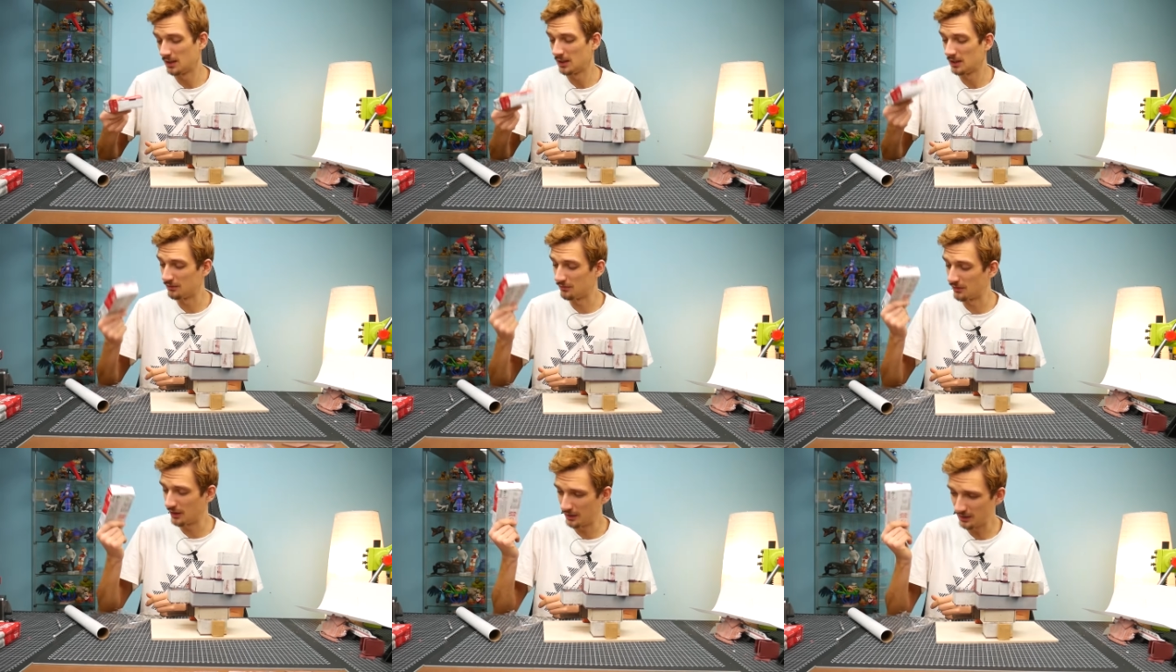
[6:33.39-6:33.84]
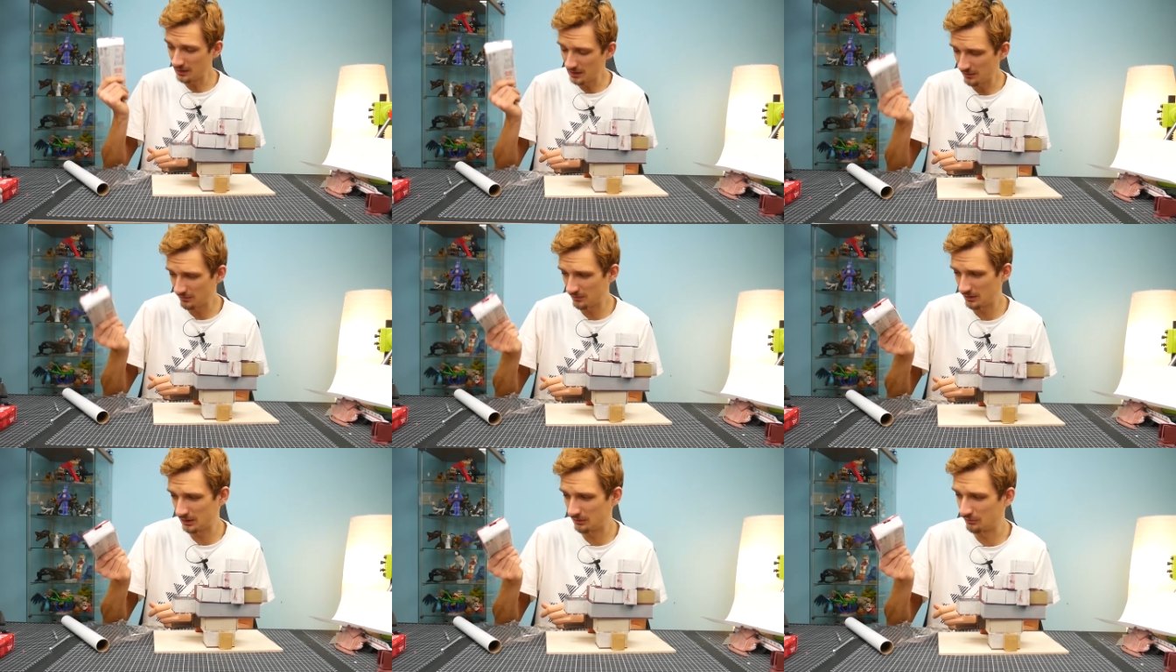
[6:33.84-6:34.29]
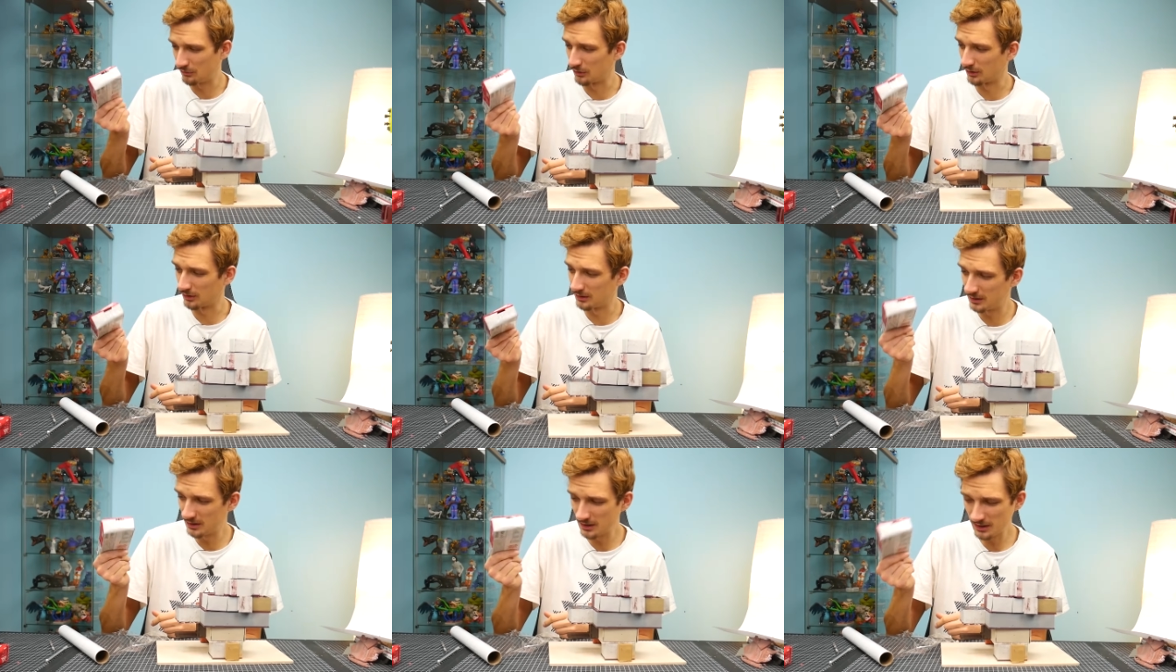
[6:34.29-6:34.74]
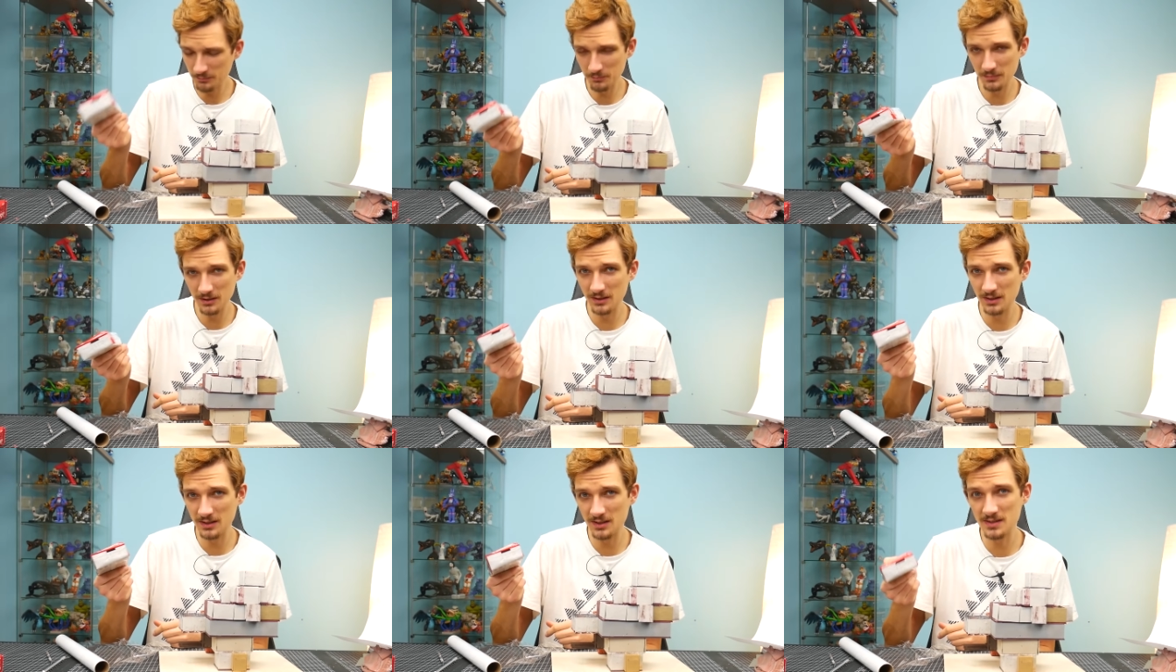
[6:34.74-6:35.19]
If I leave it for three
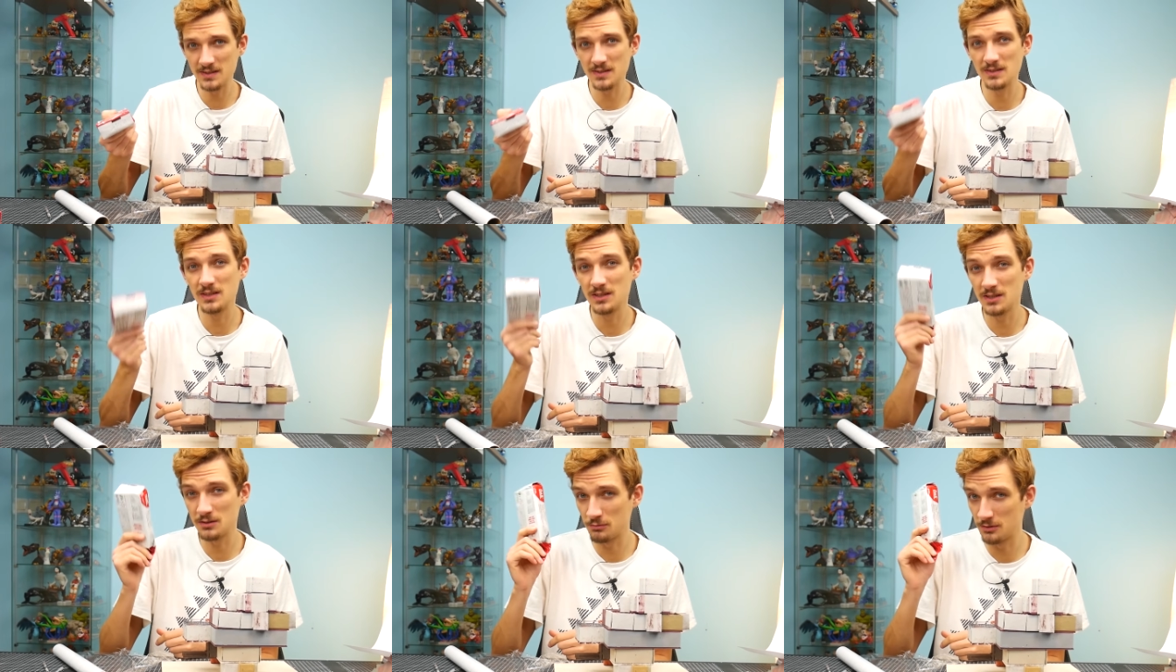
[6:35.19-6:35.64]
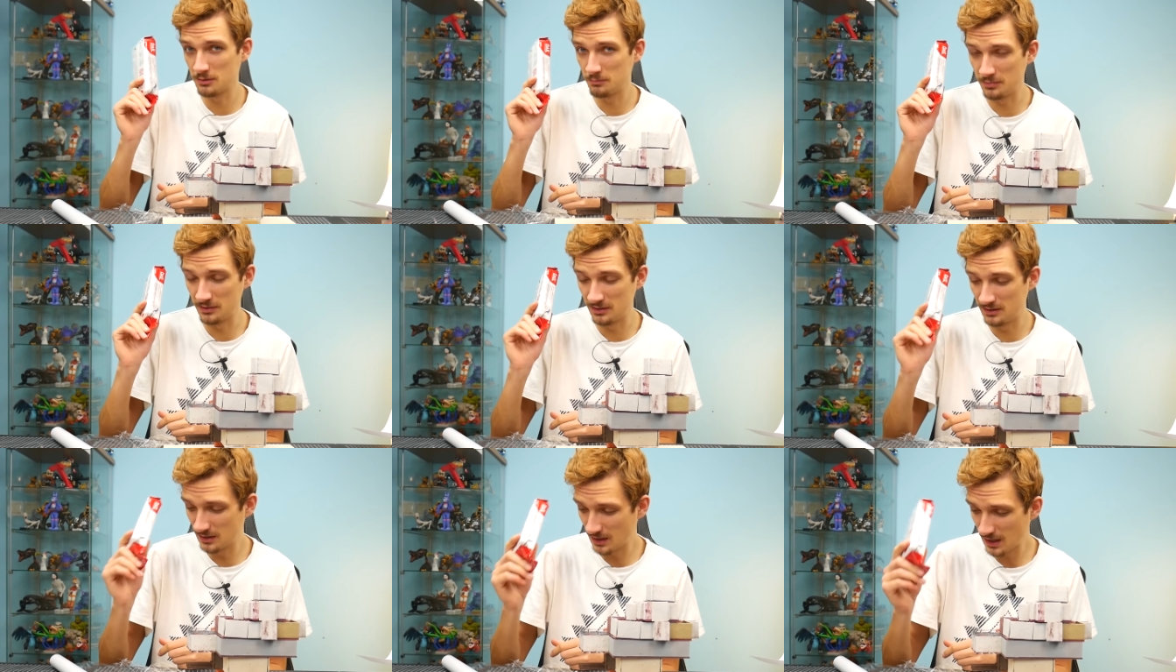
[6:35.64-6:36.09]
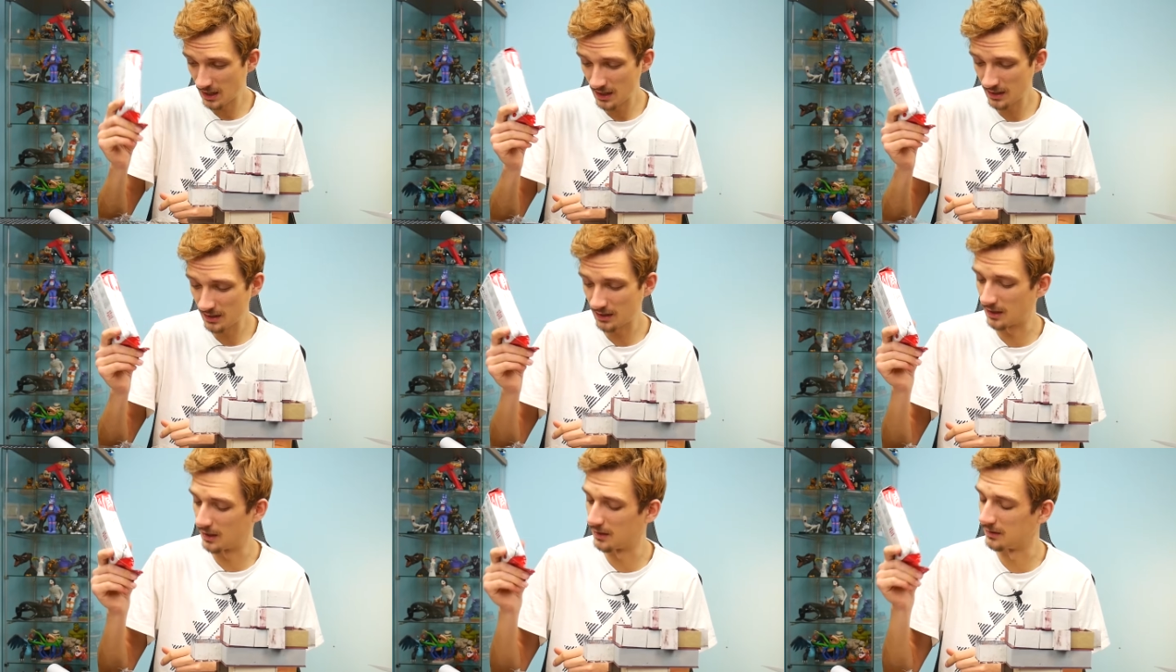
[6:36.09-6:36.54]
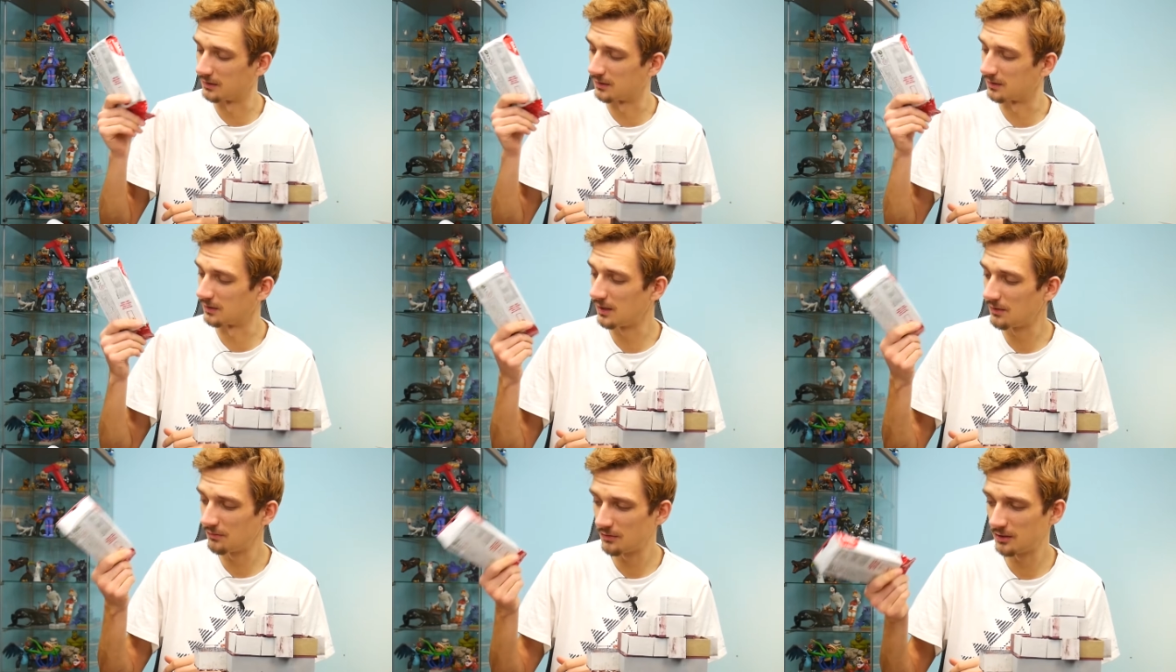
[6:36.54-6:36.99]
minutes, this will be dry and
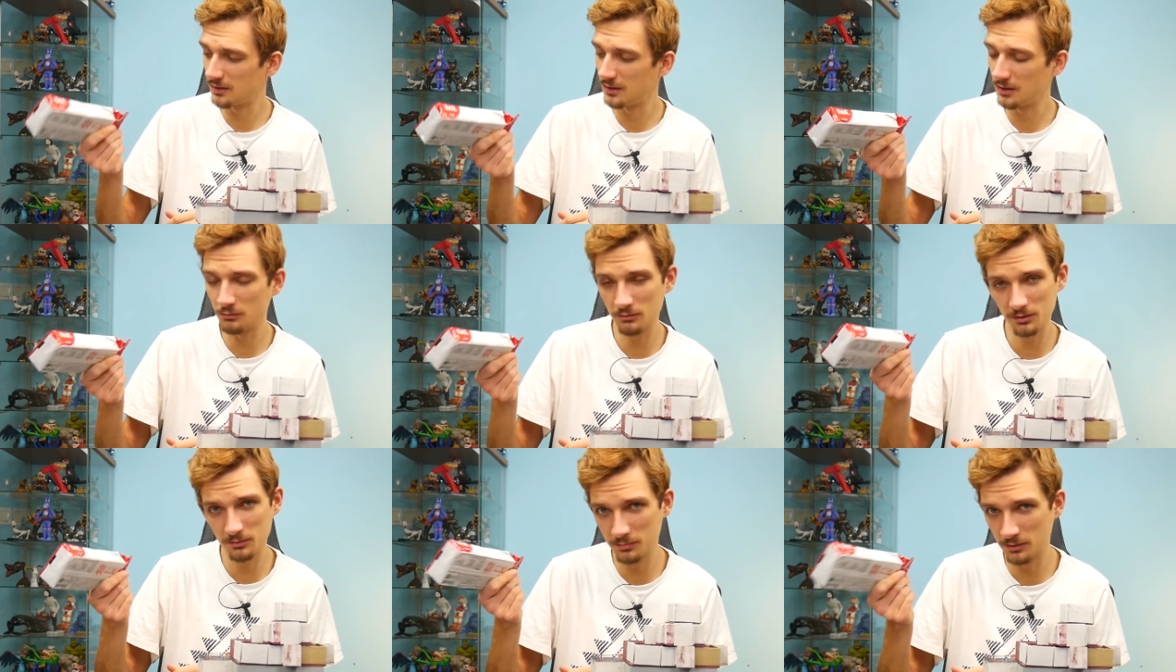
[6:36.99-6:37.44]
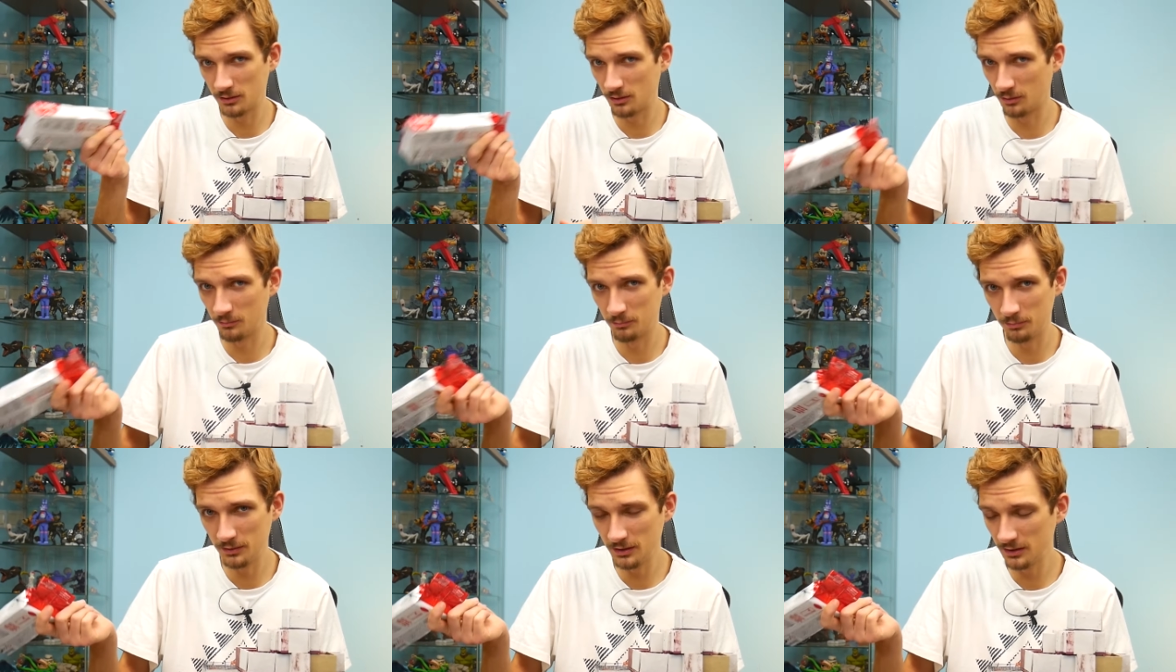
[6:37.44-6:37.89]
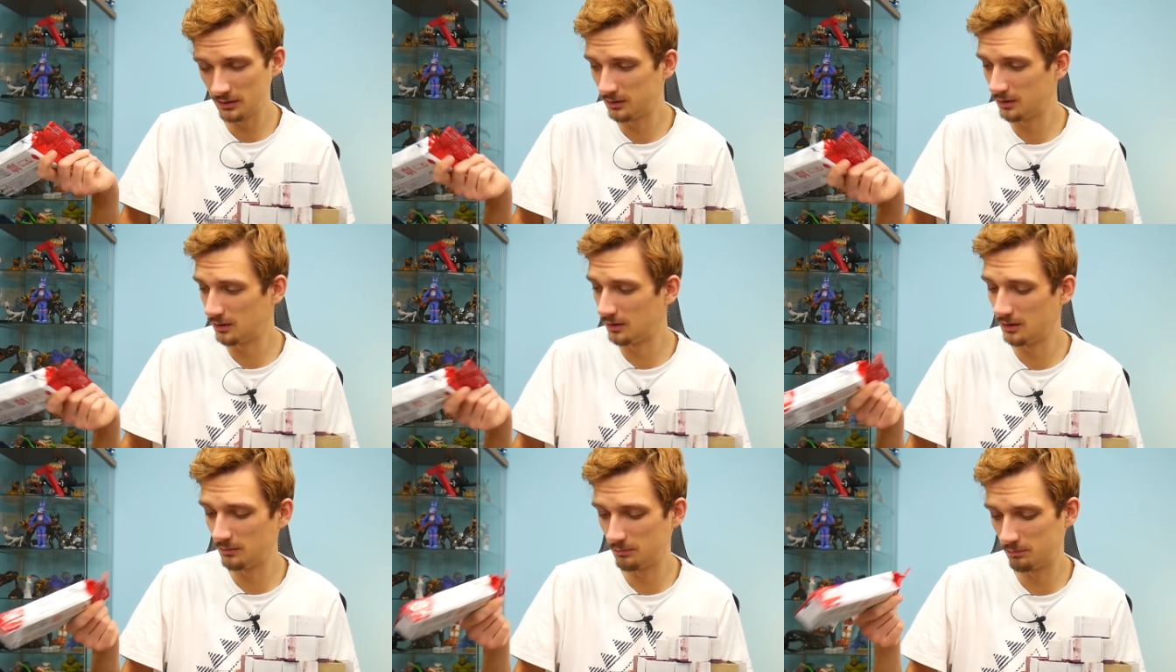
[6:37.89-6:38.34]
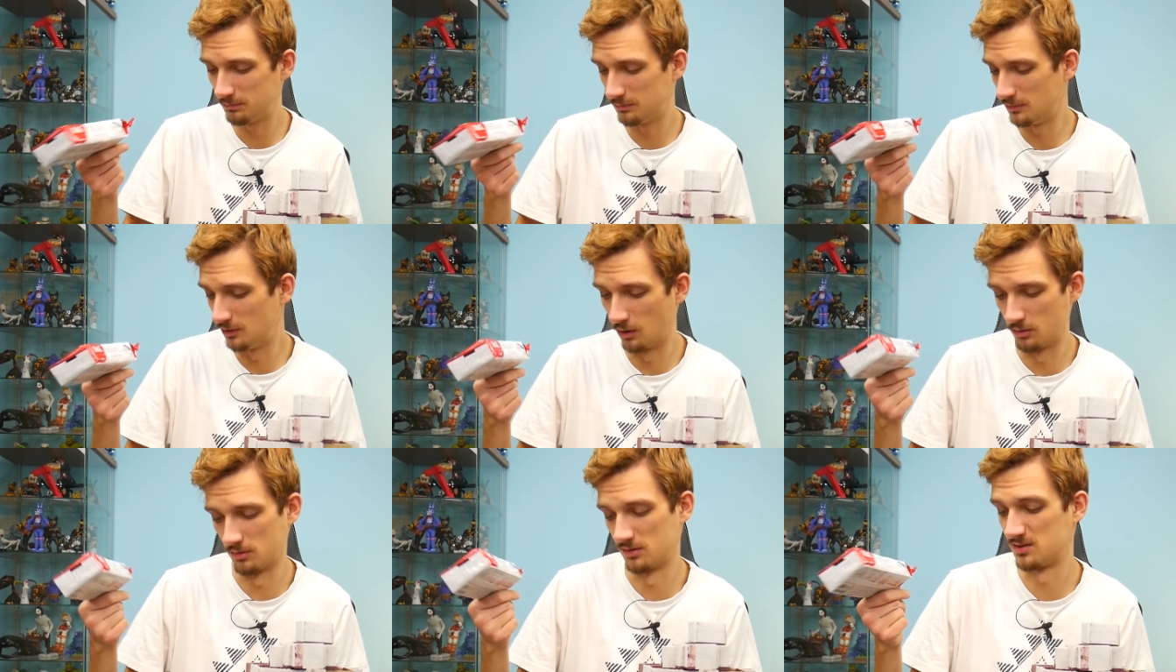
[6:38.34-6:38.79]
everything will be completely
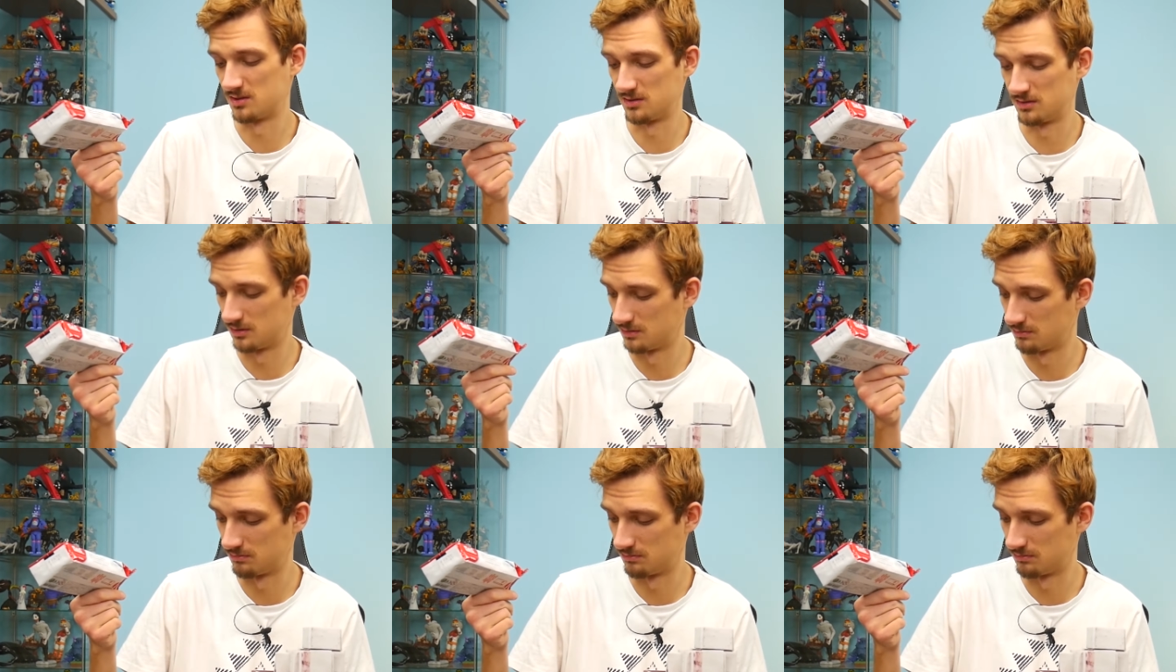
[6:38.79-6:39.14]
lost.